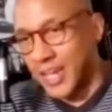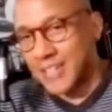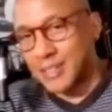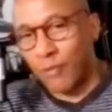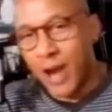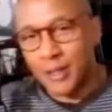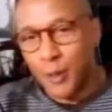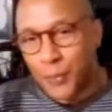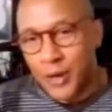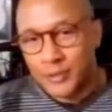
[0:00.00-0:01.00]
He had some
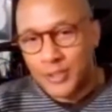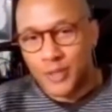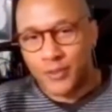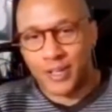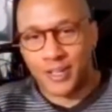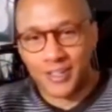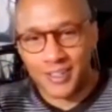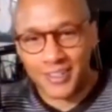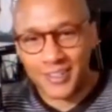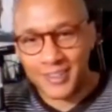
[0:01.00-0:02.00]
radio privilege over there, huh?